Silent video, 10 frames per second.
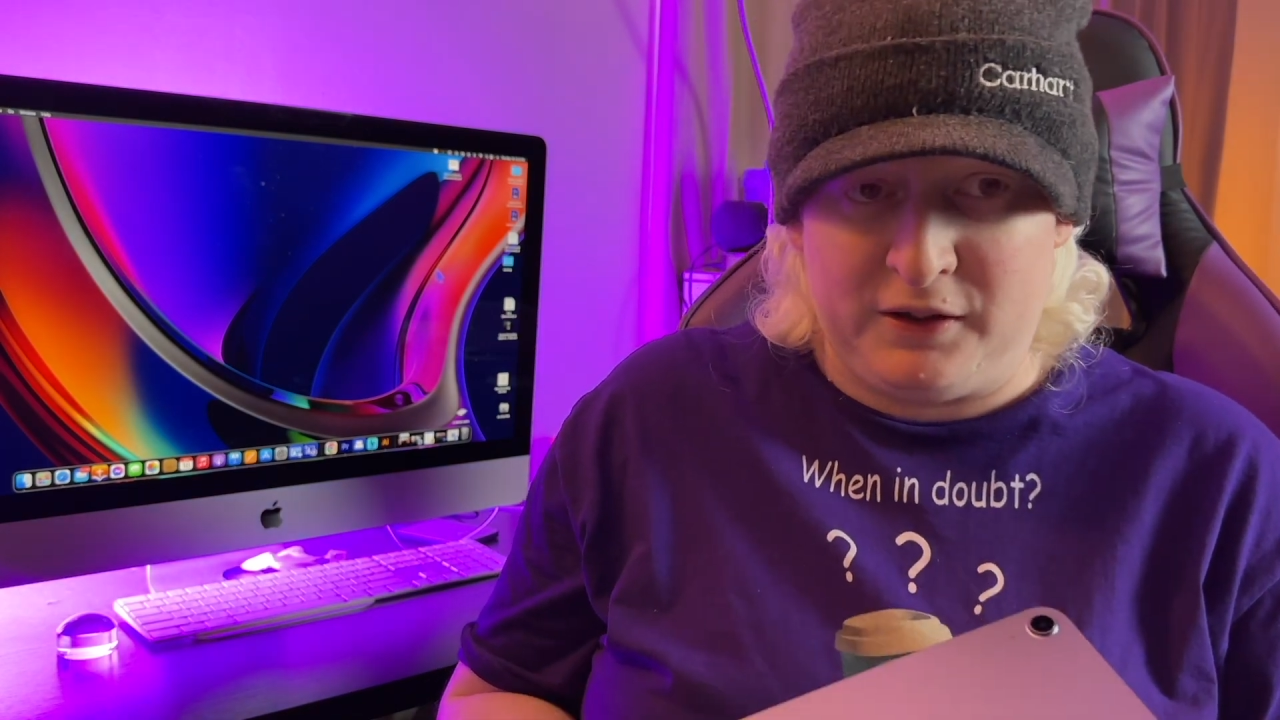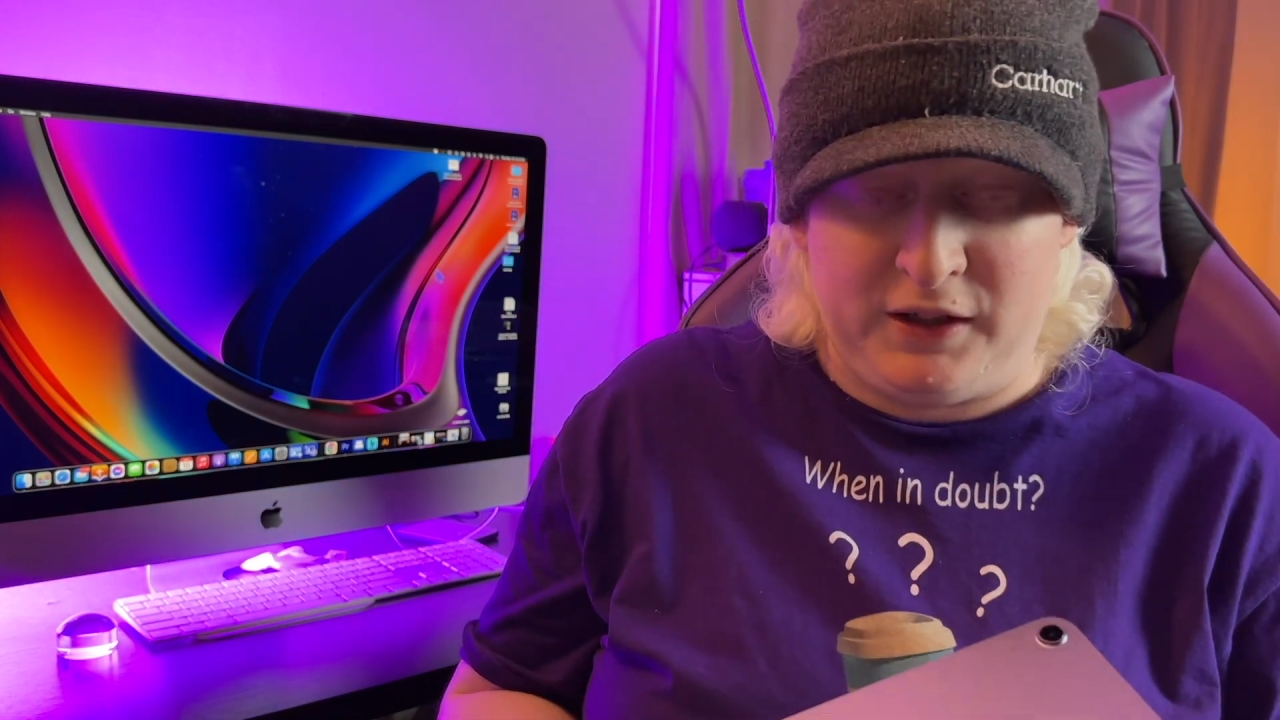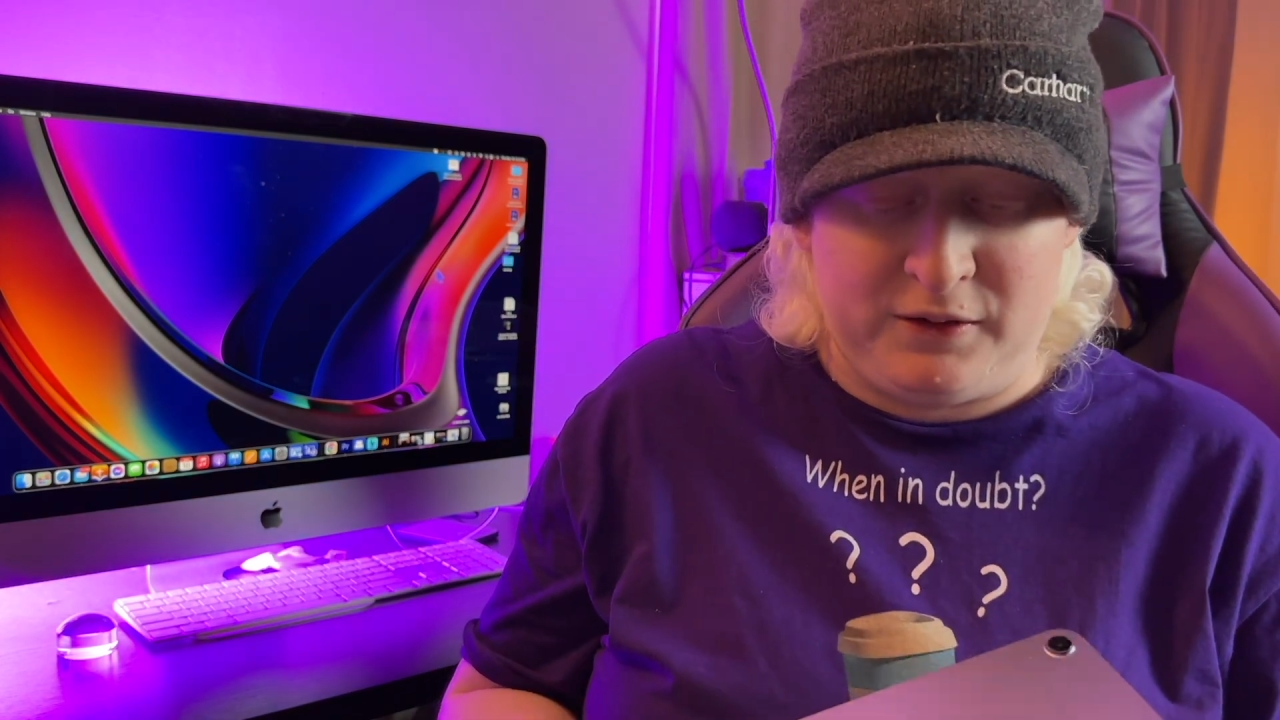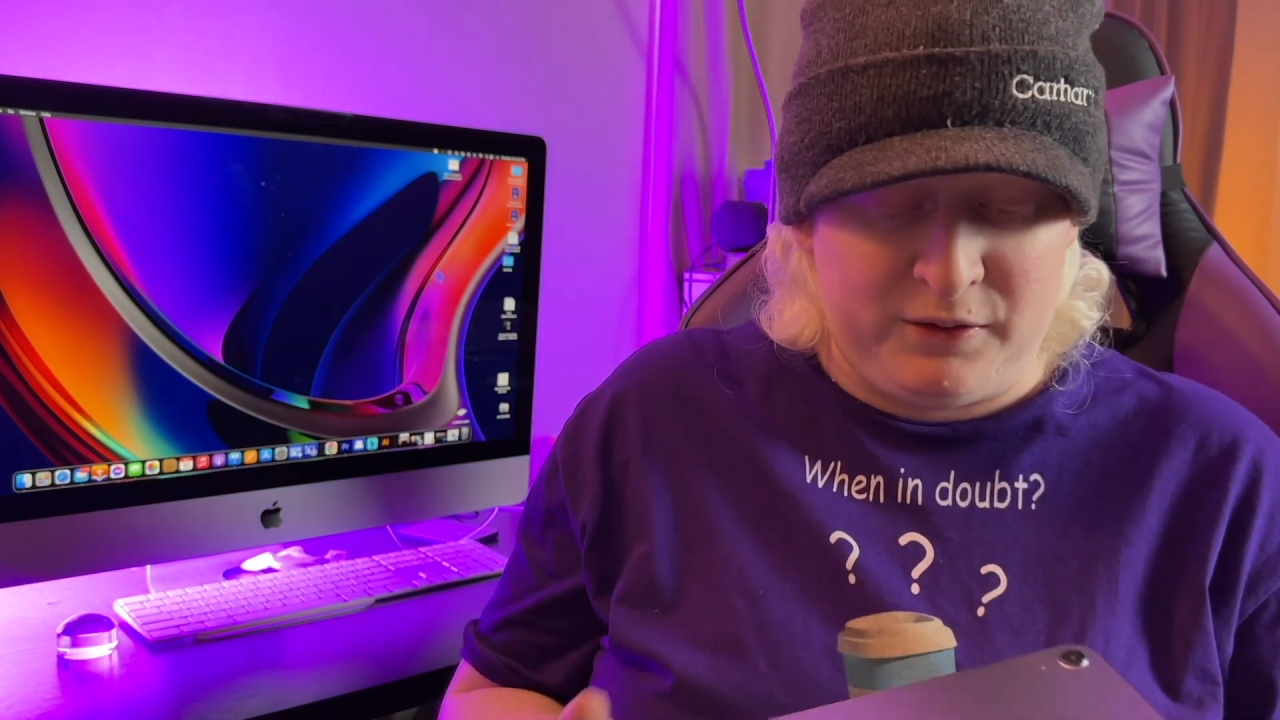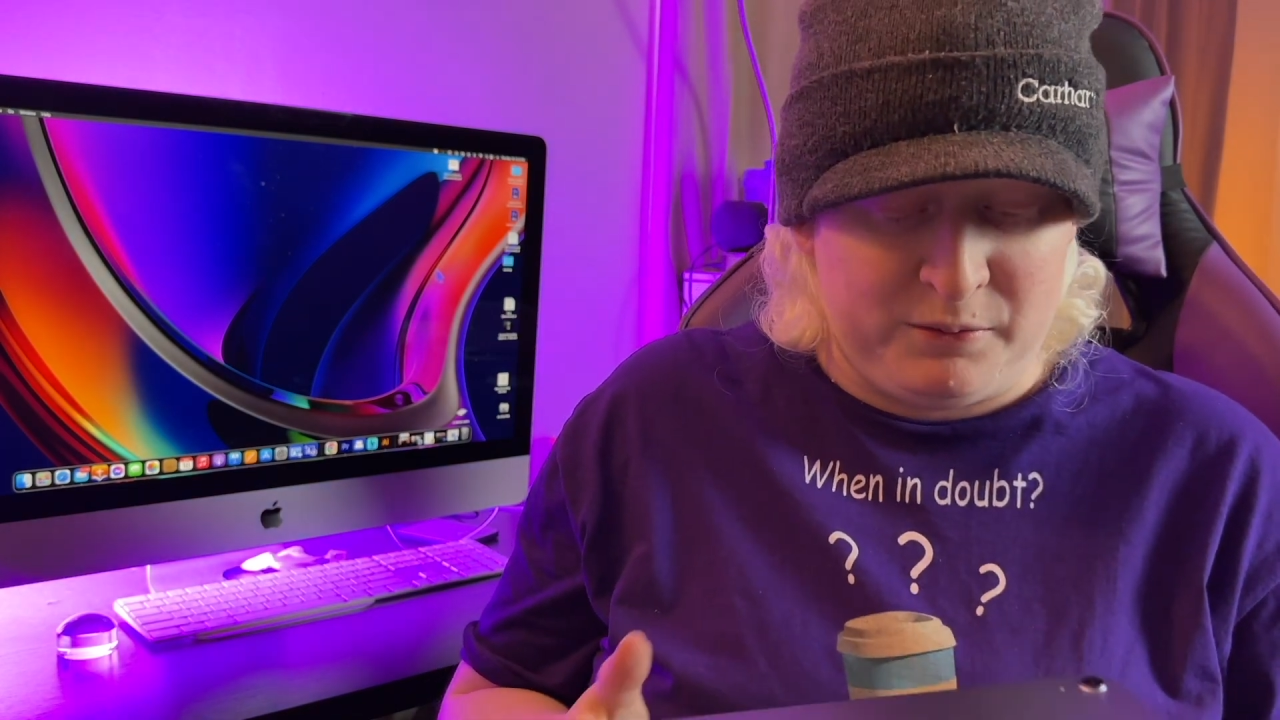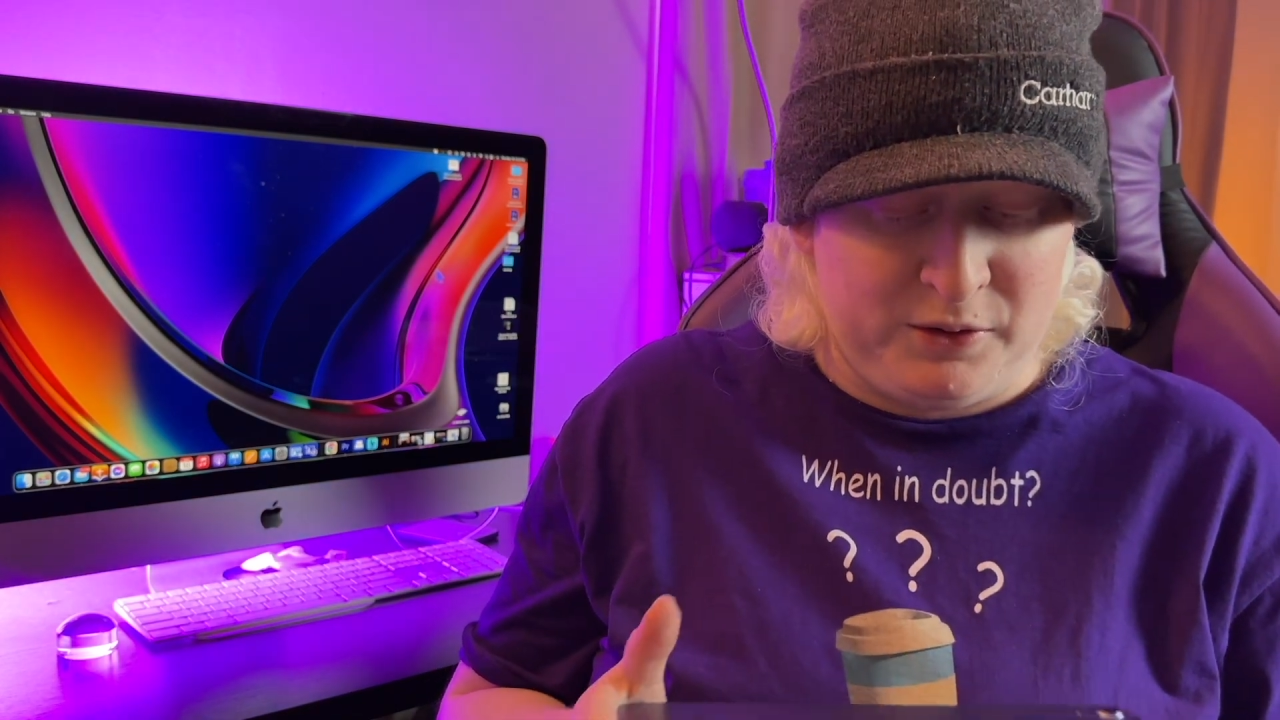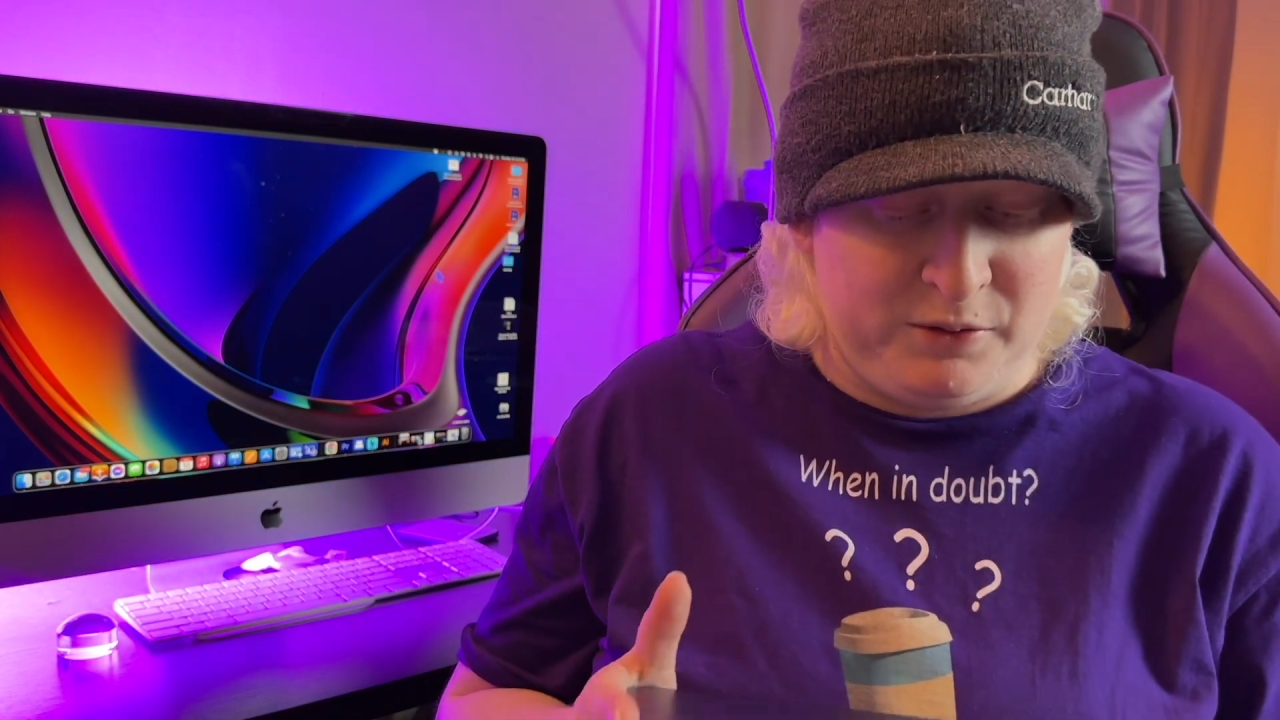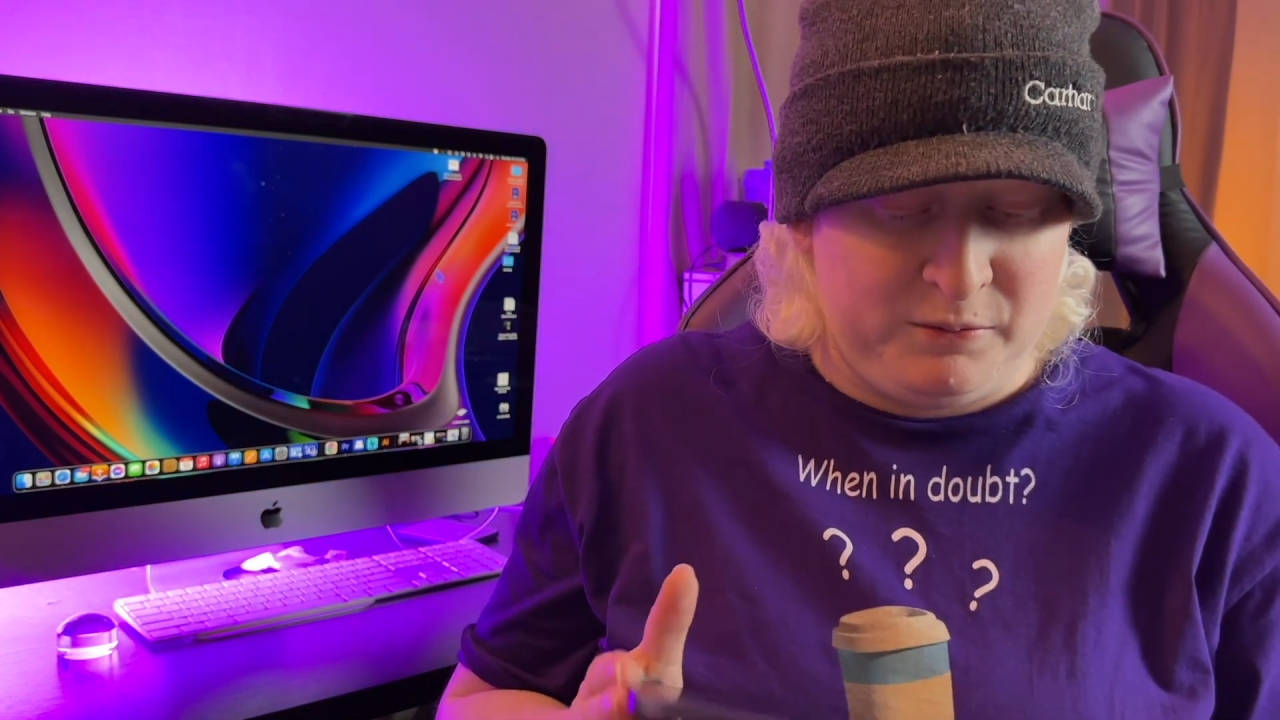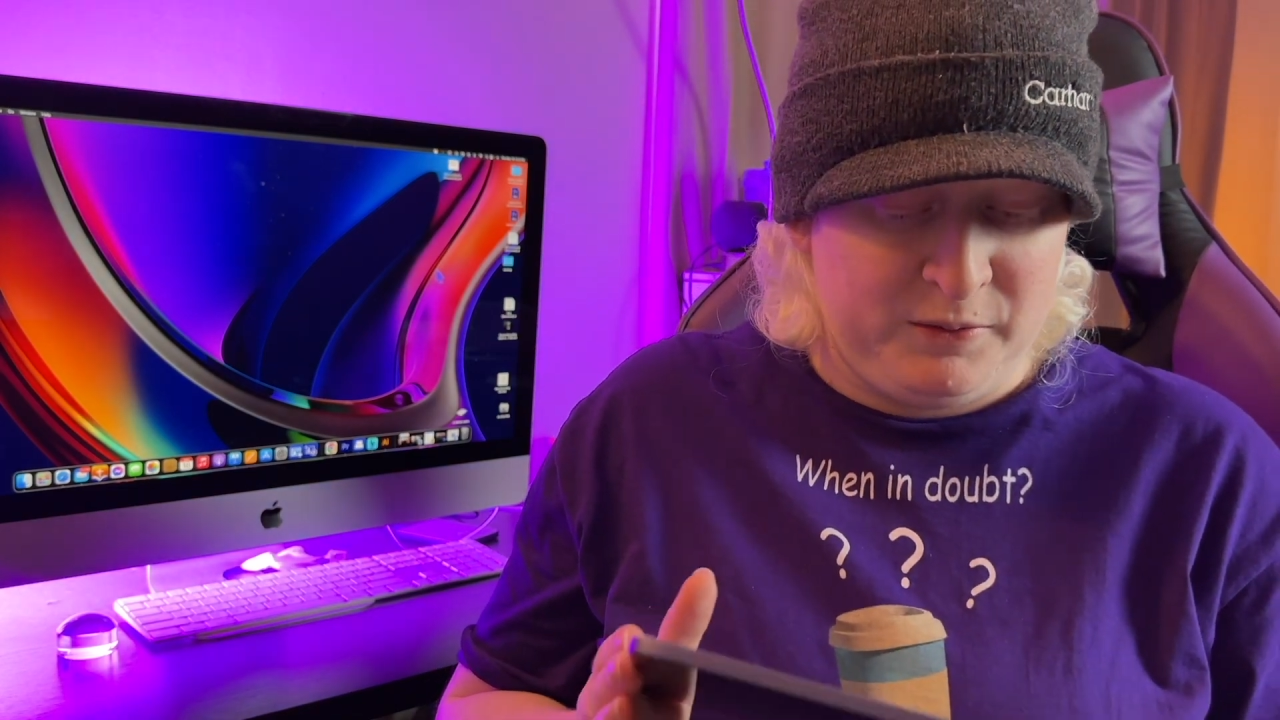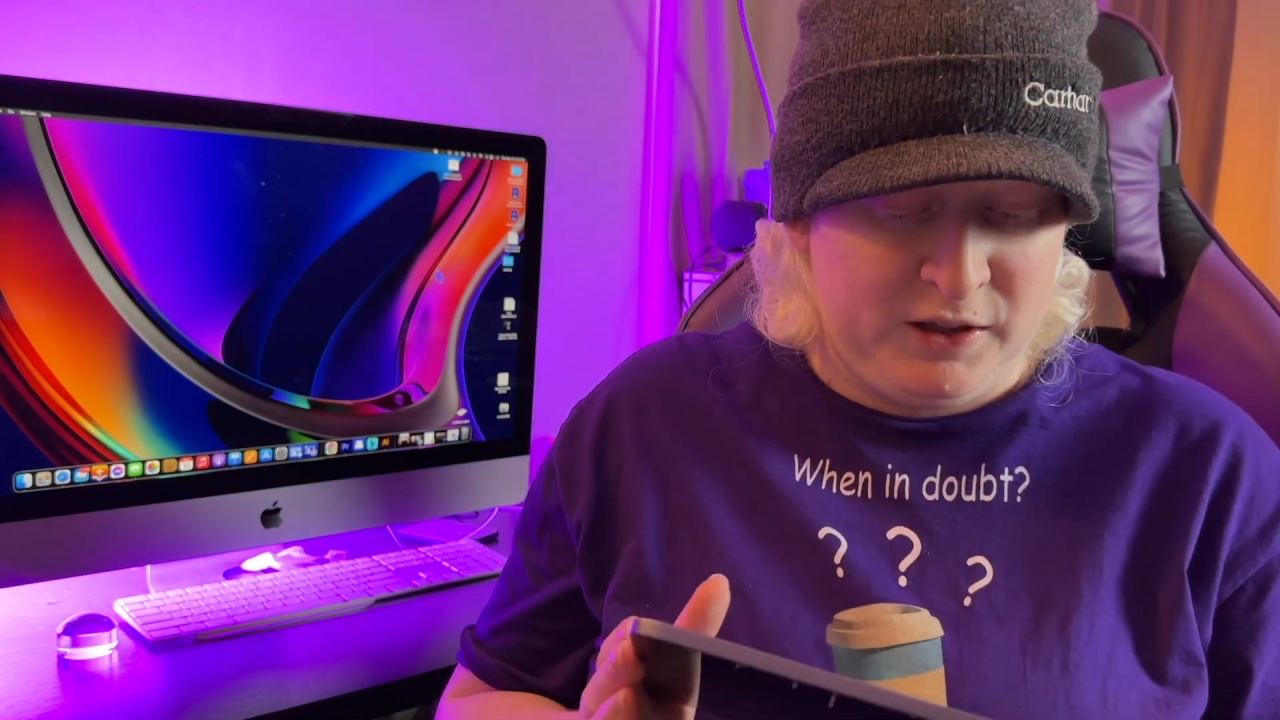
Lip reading: here in the room.